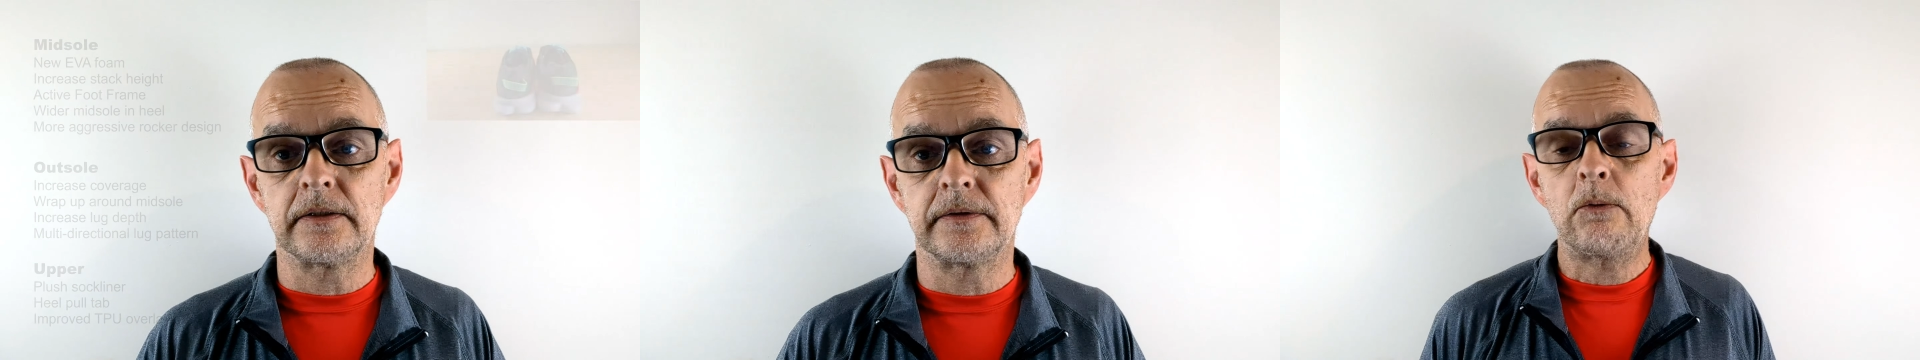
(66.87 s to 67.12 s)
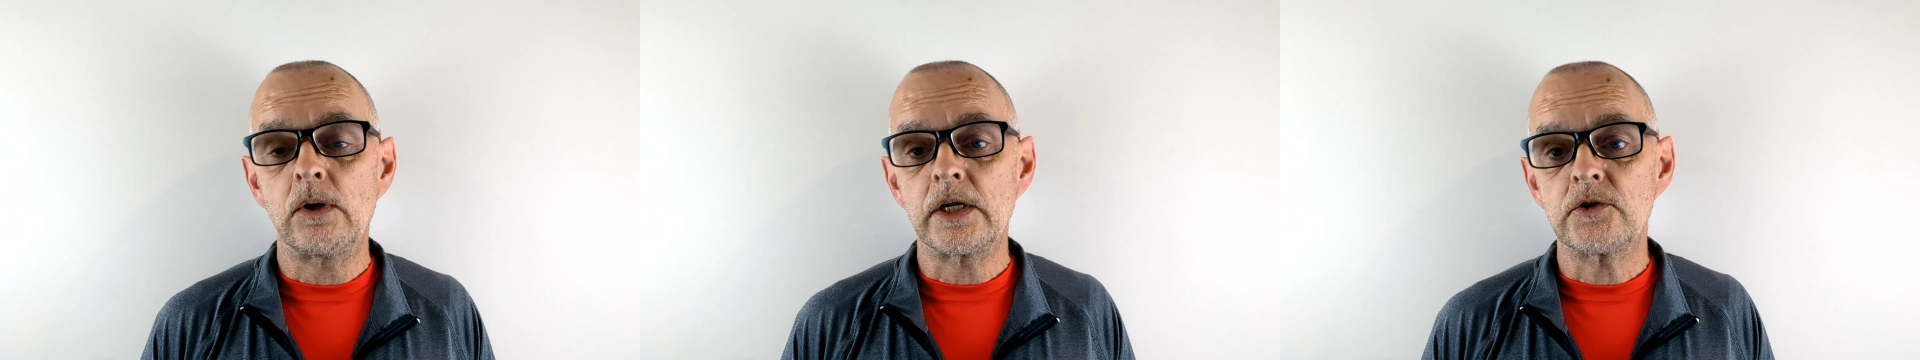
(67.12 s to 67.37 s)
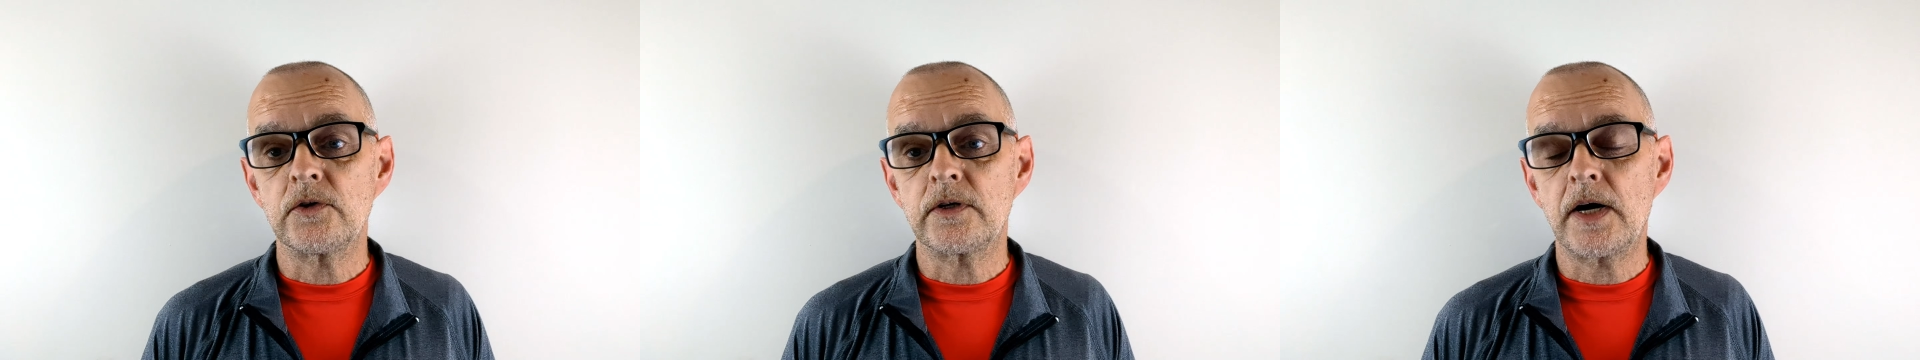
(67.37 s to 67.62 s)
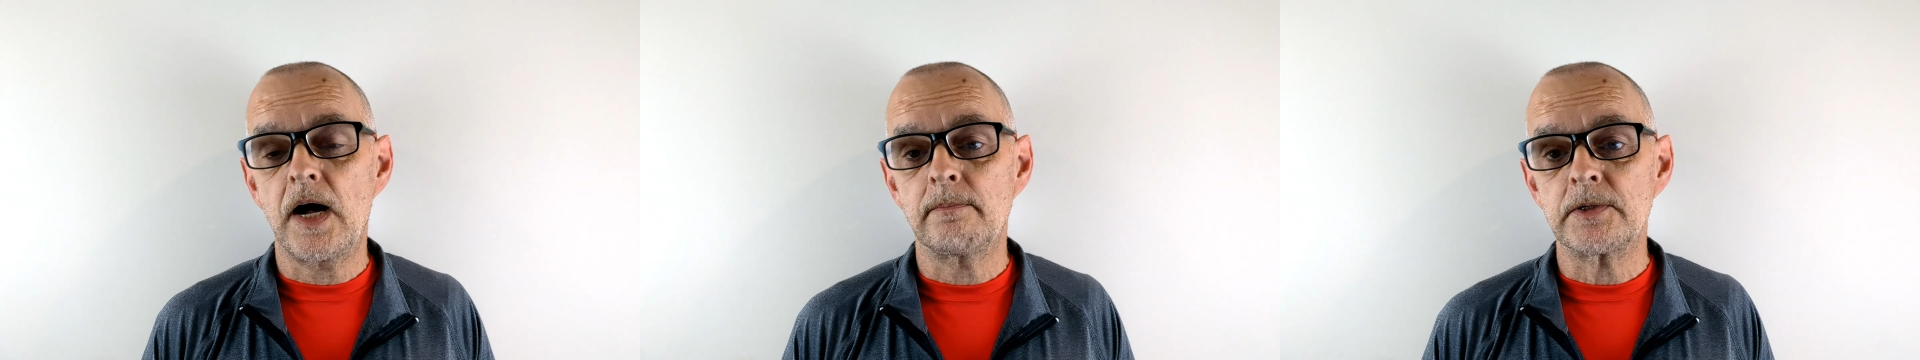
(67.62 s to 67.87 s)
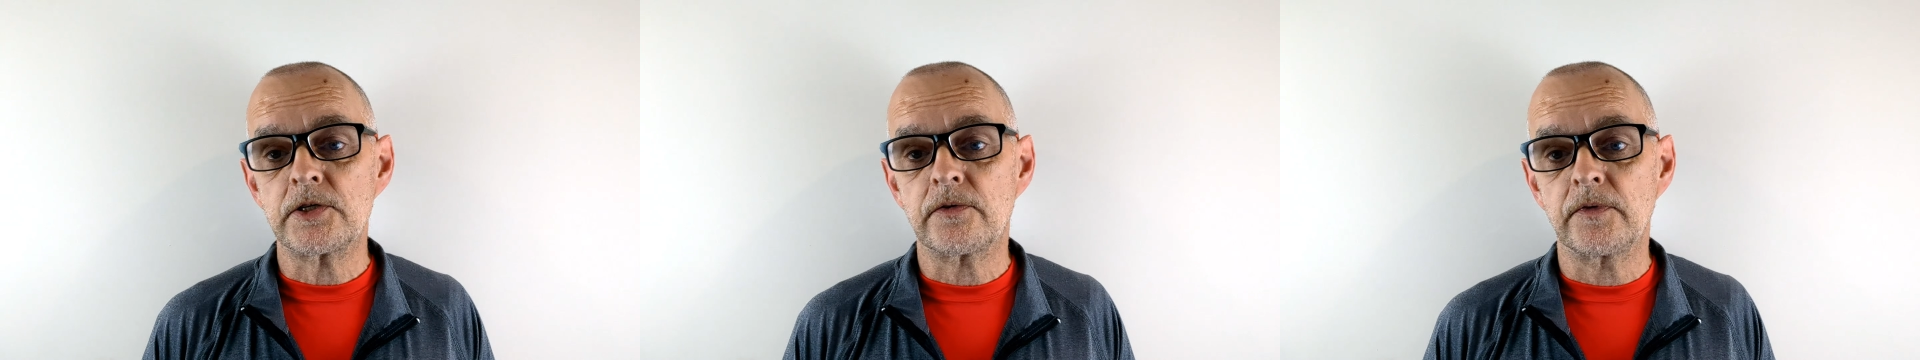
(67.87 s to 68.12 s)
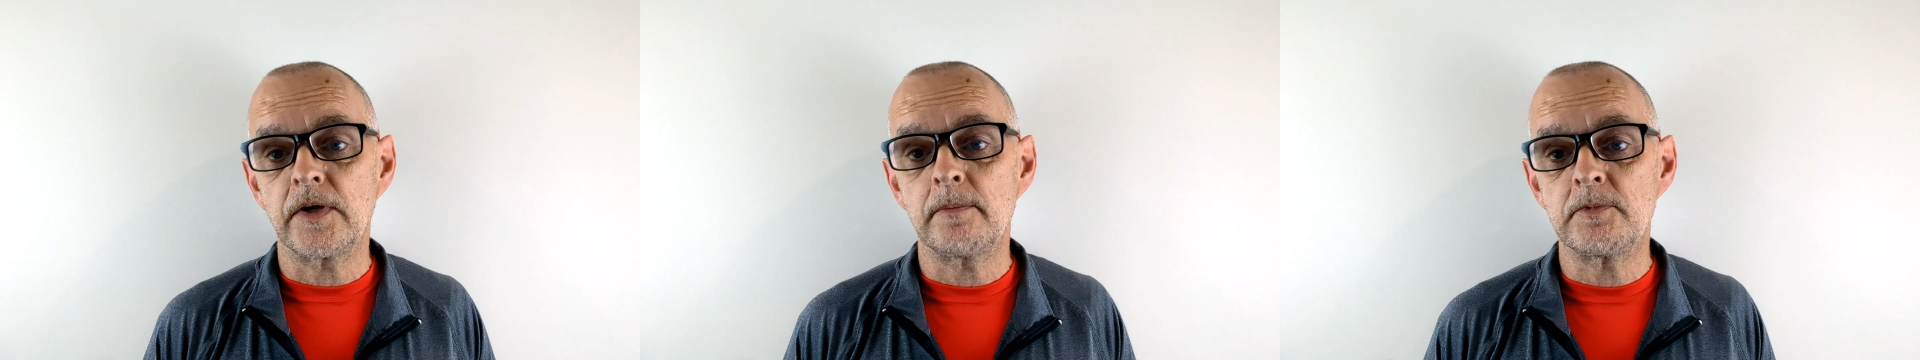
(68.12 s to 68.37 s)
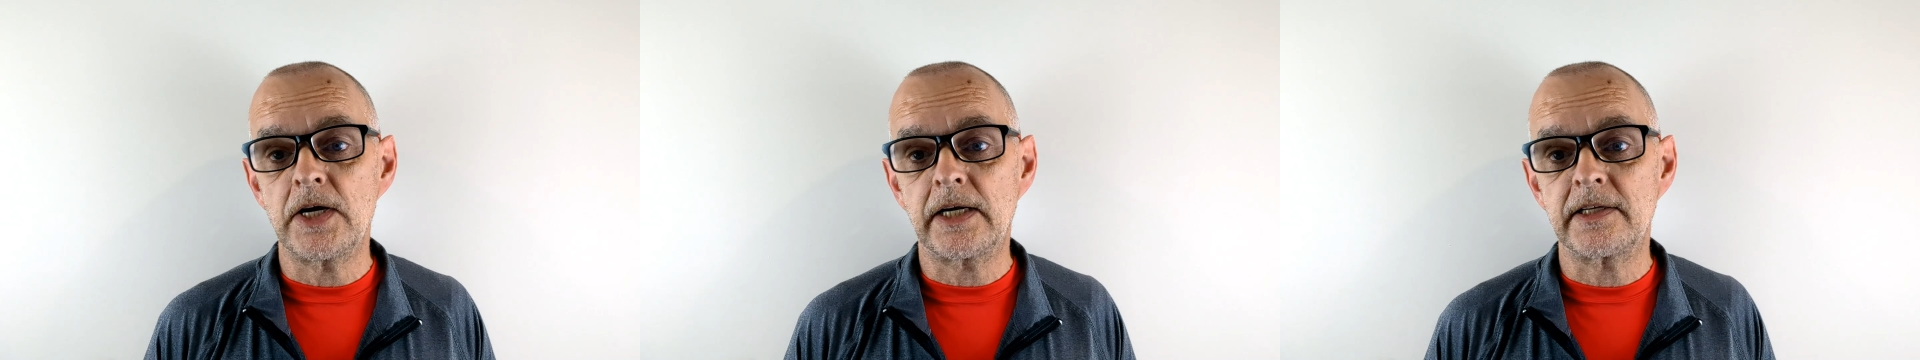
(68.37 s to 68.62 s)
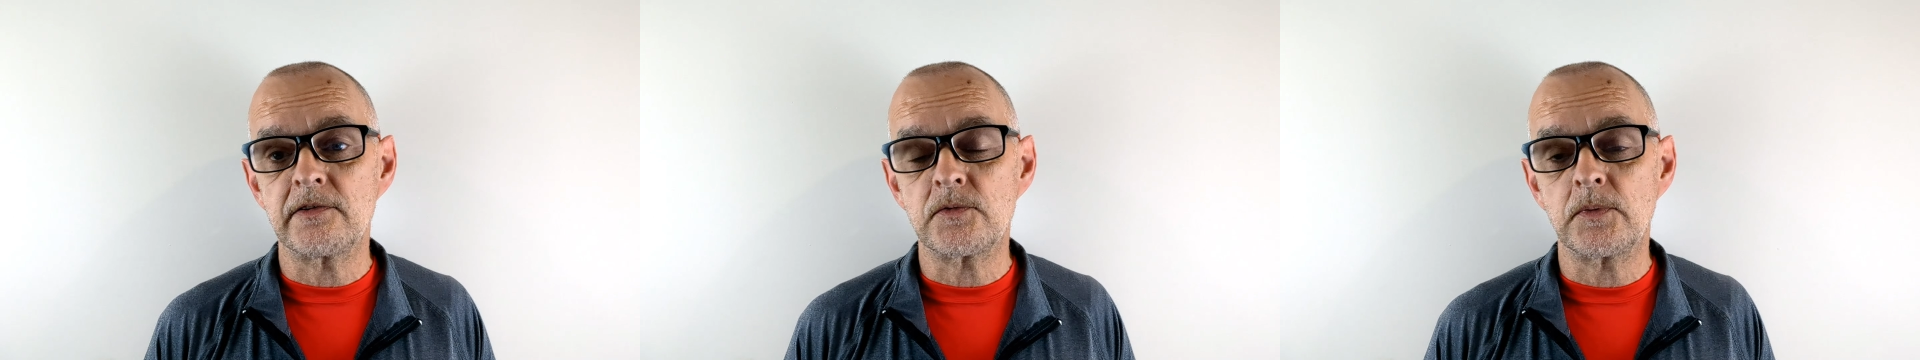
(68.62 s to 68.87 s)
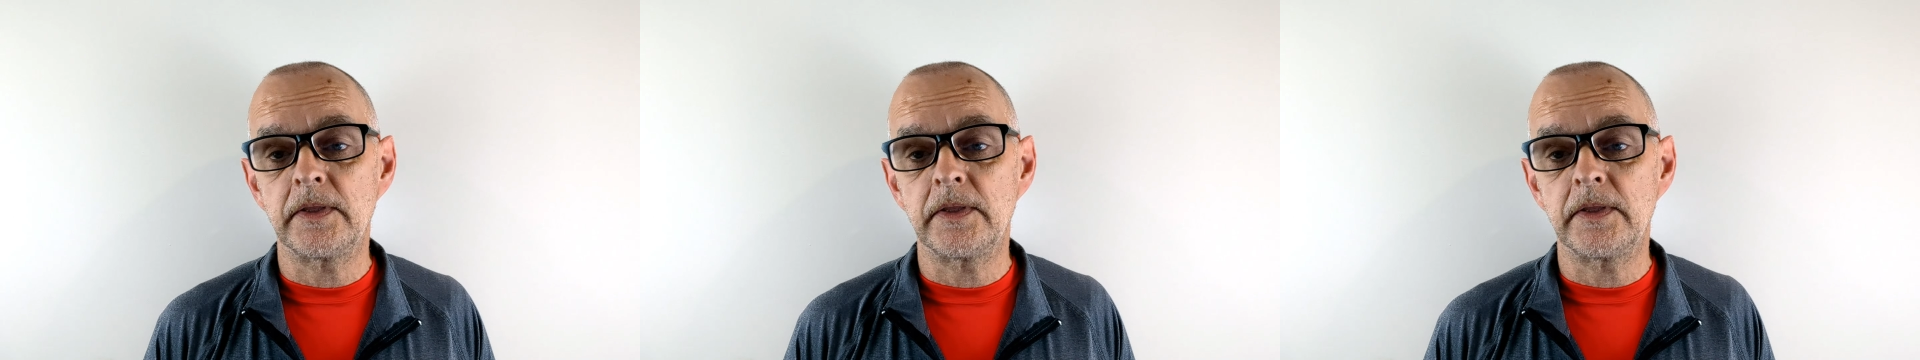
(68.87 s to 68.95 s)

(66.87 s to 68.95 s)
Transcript: I wanted to accomplish three objectives